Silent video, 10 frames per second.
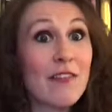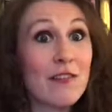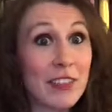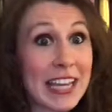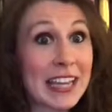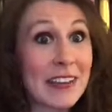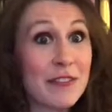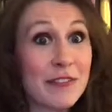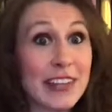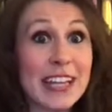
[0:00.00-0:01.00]
flick,
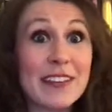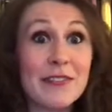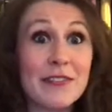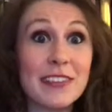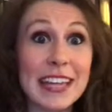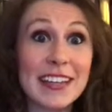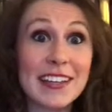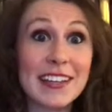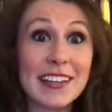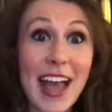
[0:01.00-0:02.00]
flick, flick,
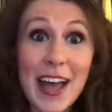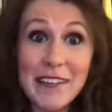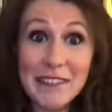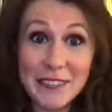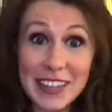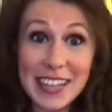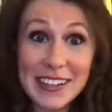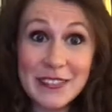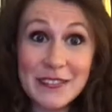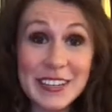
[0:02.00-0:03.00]
flick,
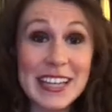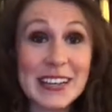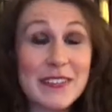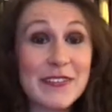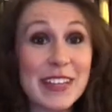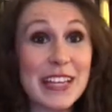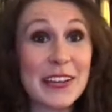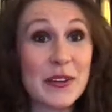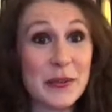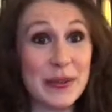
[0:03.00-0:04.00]
flick, flick.
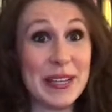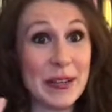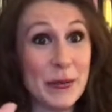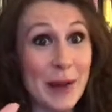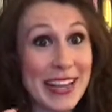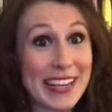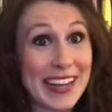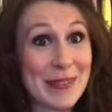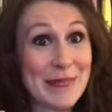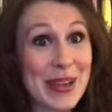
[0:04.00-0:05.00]
We wake
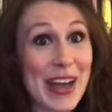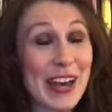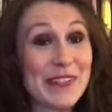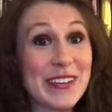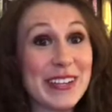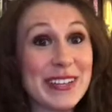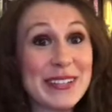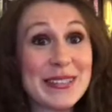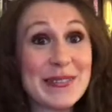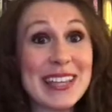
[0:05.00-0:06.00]
up our
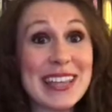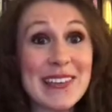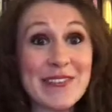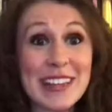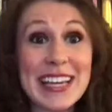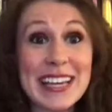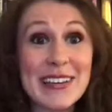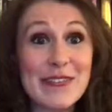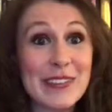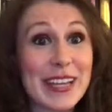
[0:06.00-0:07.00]
fingers with a flick,
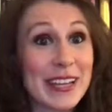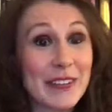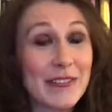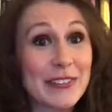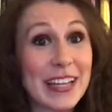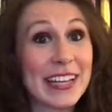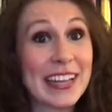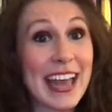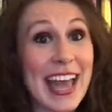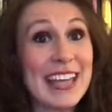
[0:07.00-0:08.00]
flick, flick,
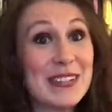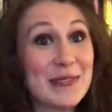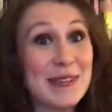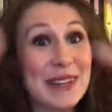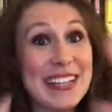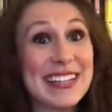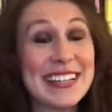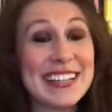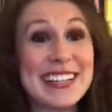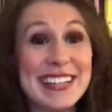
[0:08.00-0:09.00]
and we
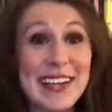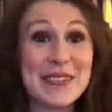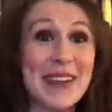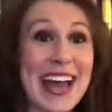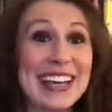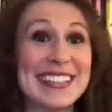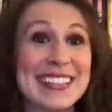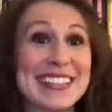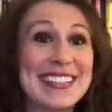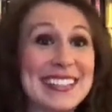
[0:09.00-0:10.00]
wiggle our
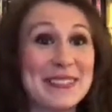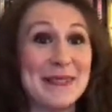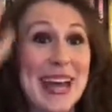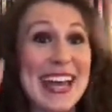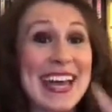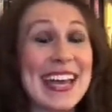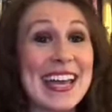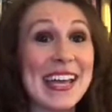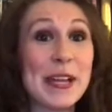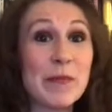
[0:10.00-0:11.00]
waggles
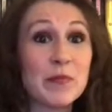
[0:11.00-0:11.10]
away.